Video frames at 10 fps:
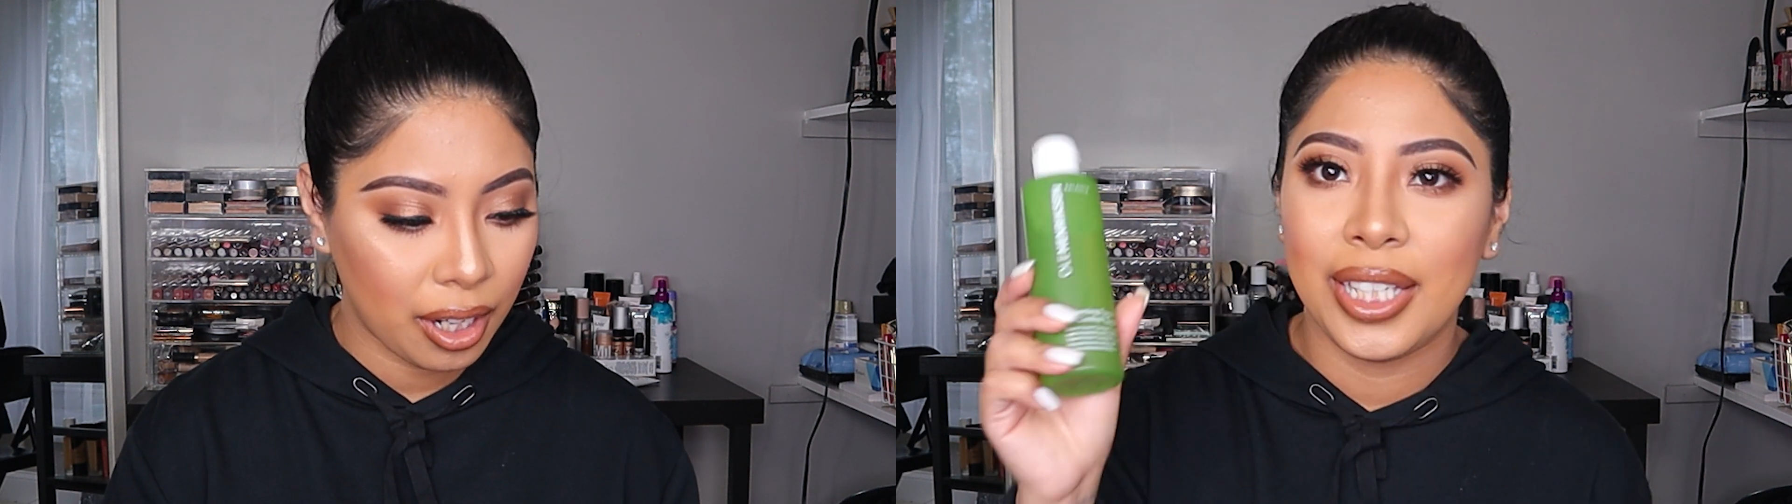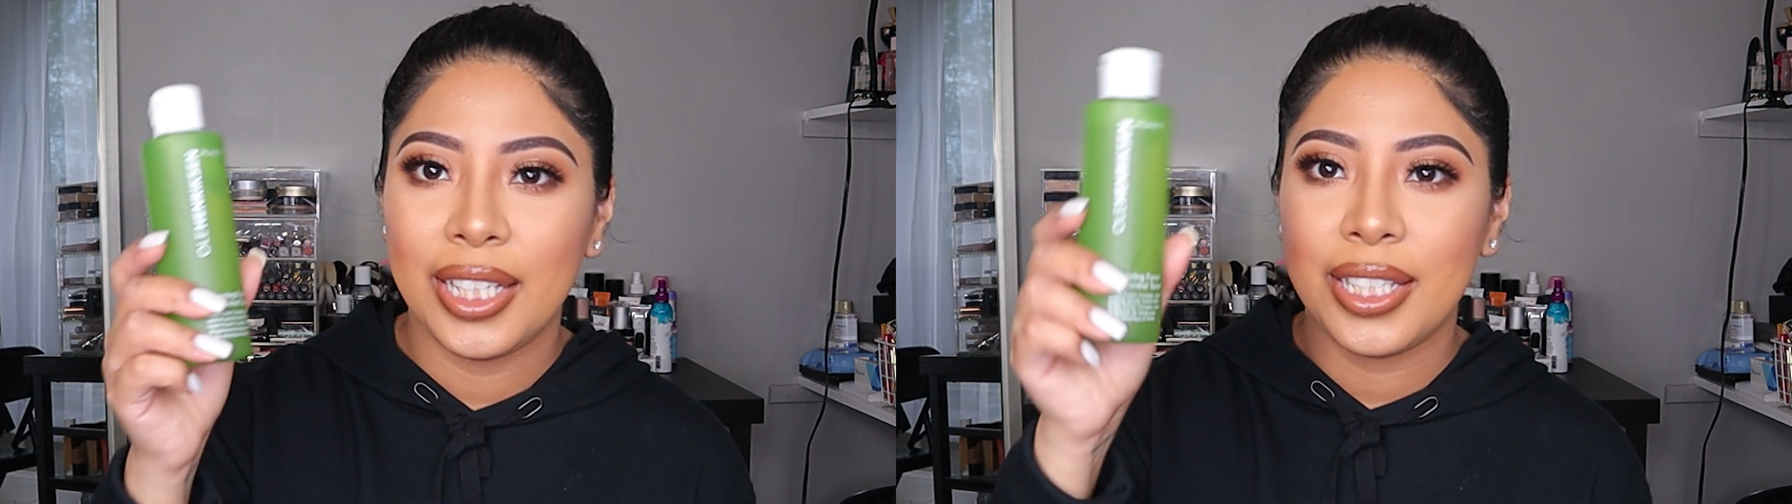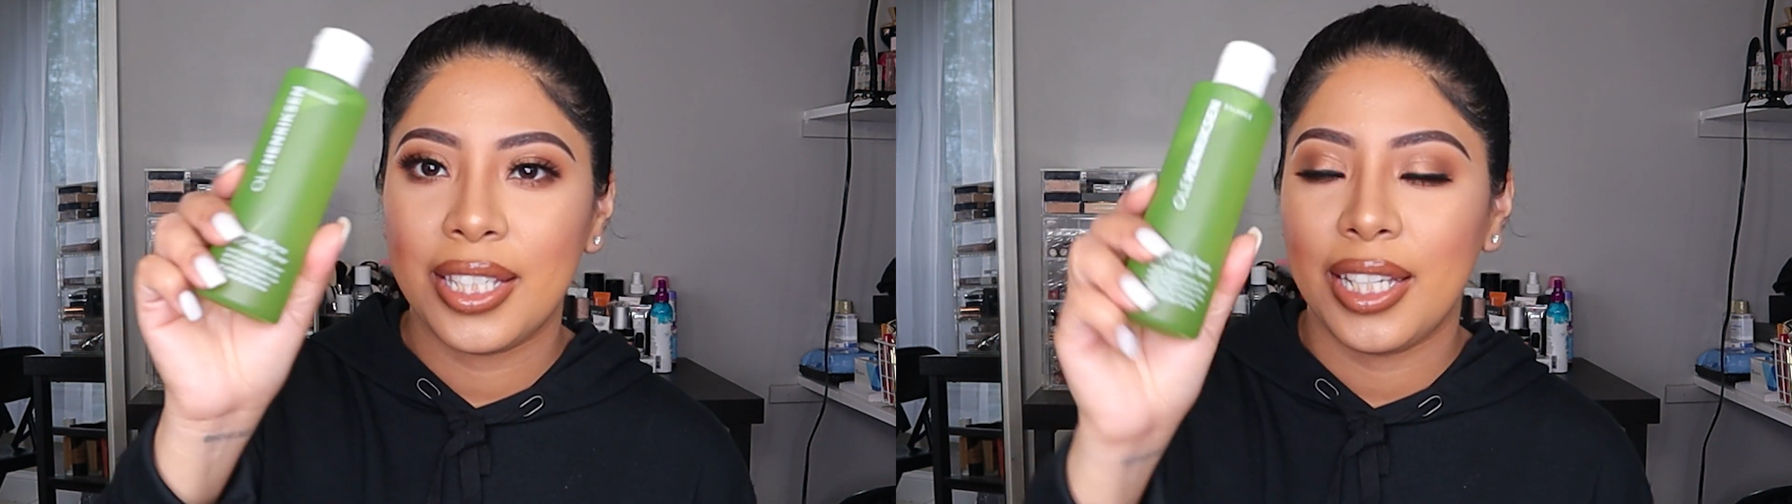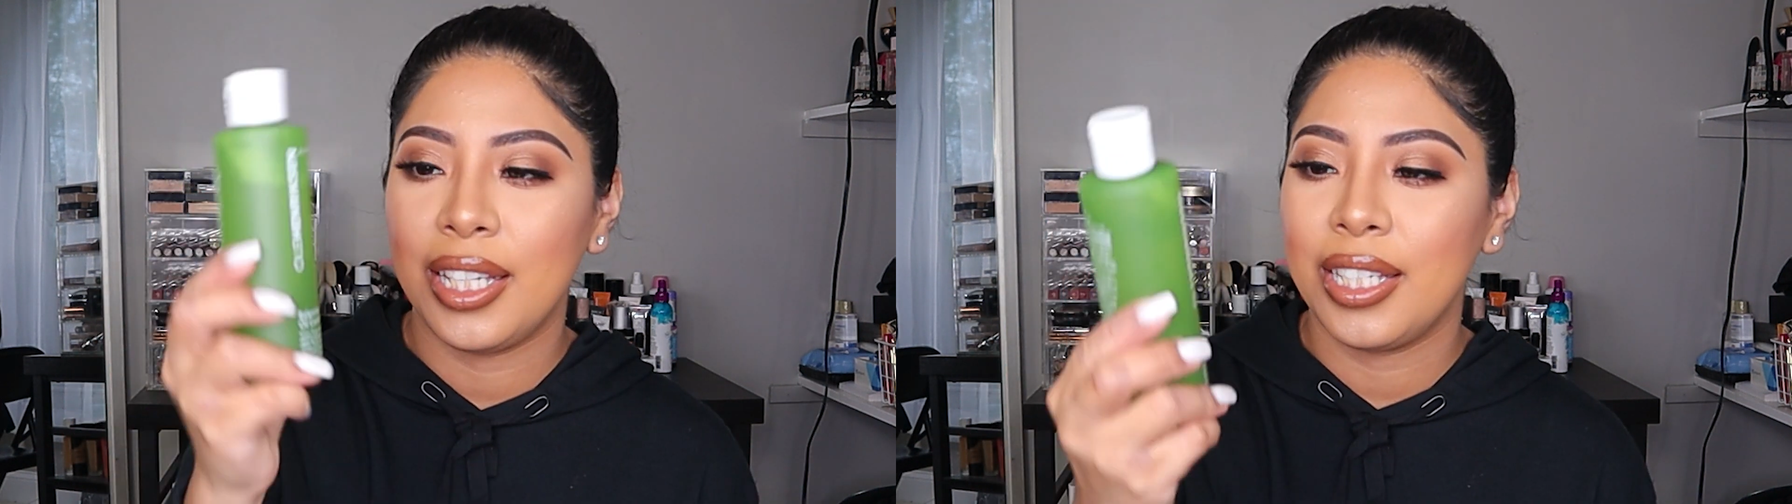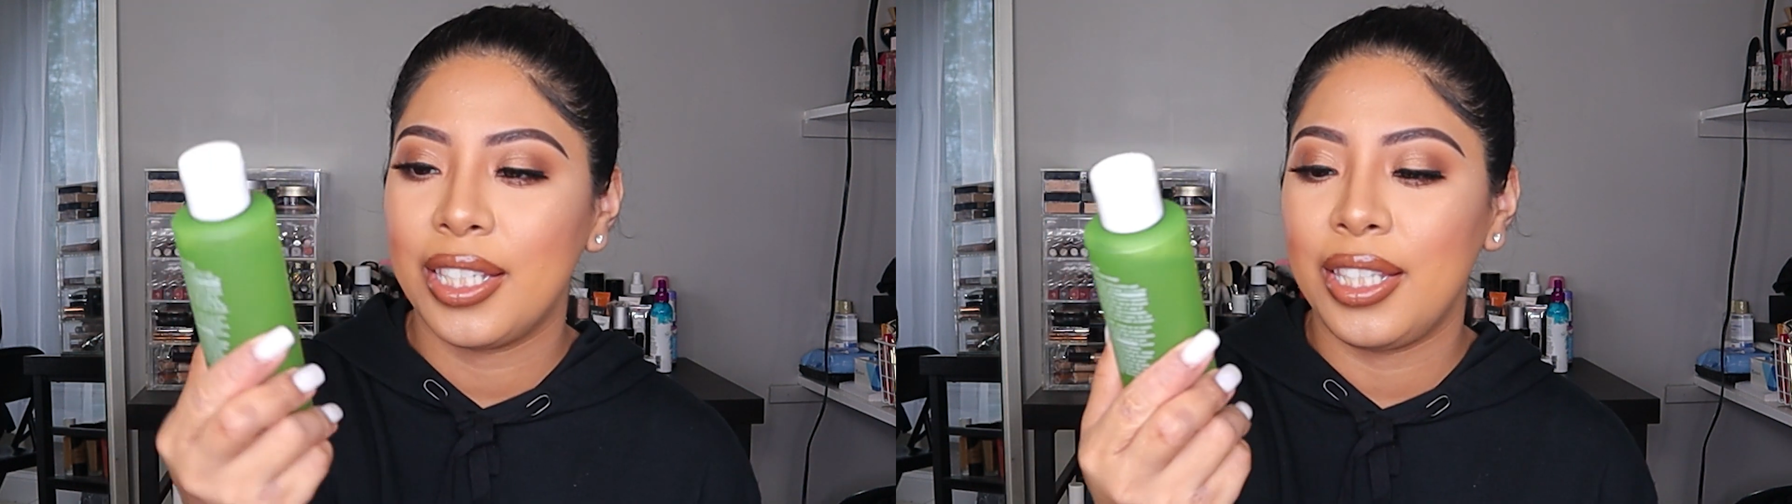this
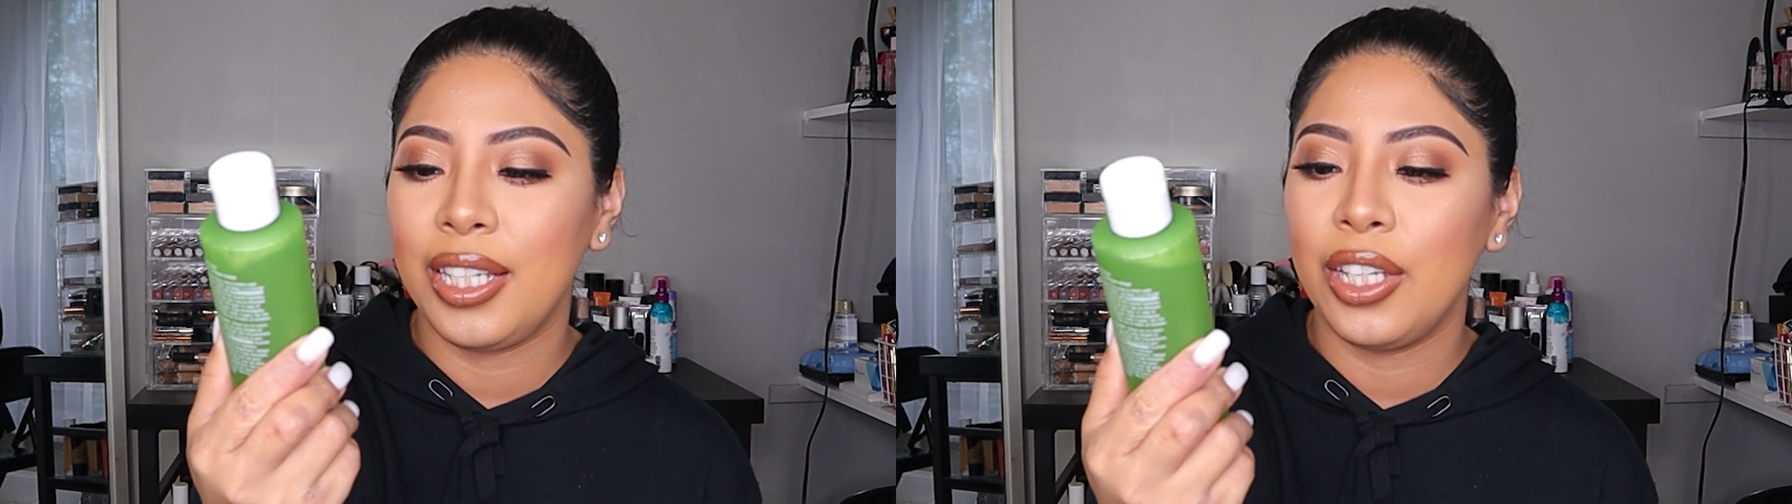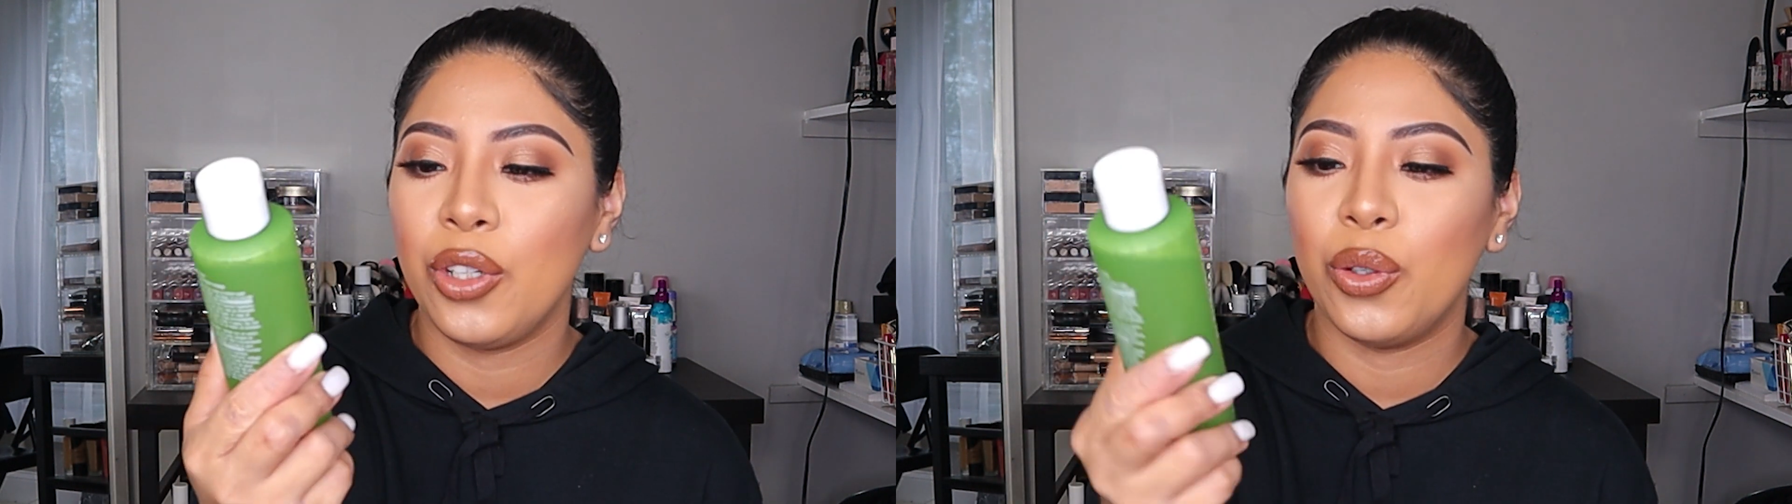is the